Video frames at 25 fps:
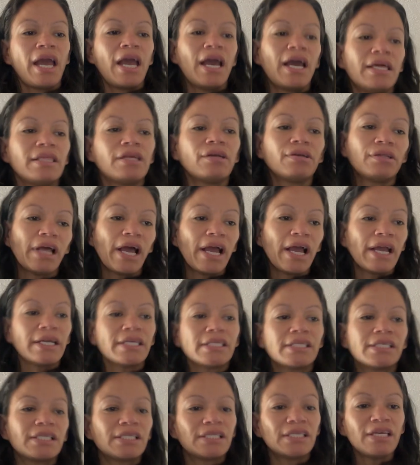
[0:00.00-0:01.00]
and their
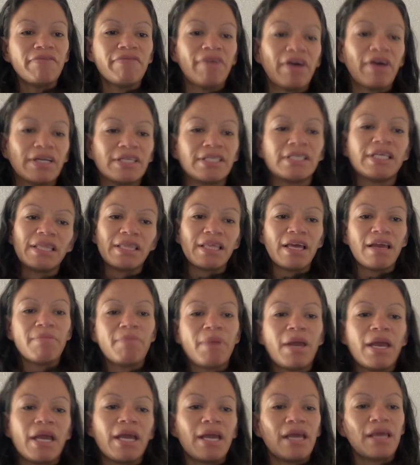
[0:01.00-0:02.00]
lyings deceive us, that
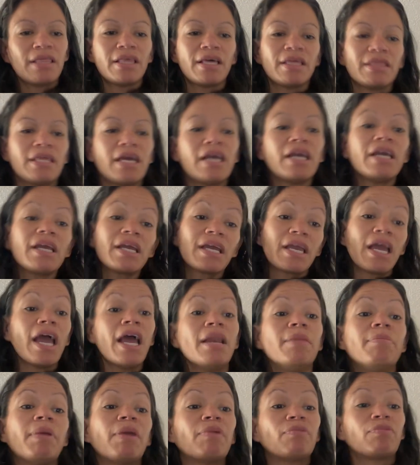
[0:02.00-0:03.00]
they
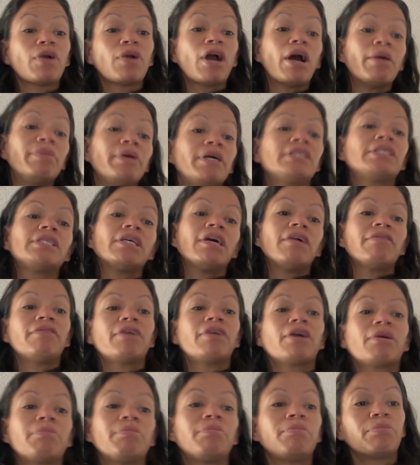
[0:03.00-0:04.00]
again may rob us of
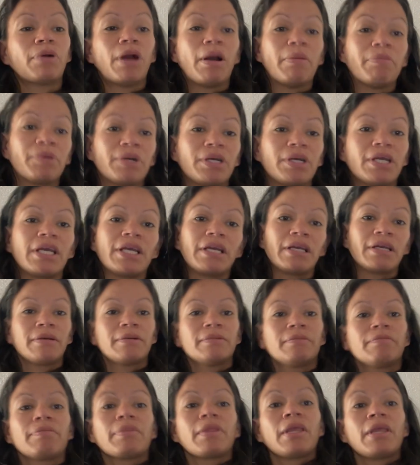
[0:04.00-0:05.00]
our property.
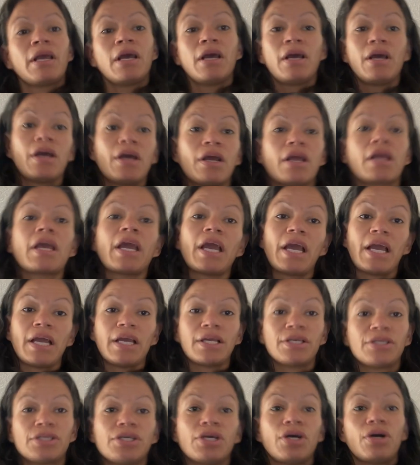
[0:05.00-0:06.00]
Okay,
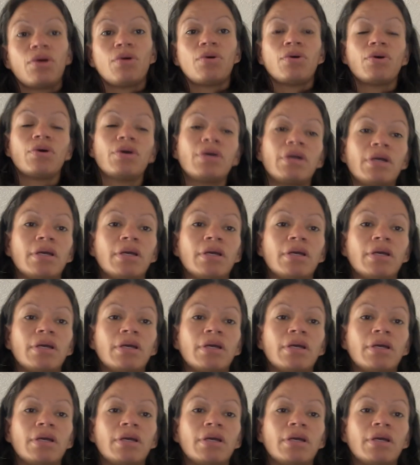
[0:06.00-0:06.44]
so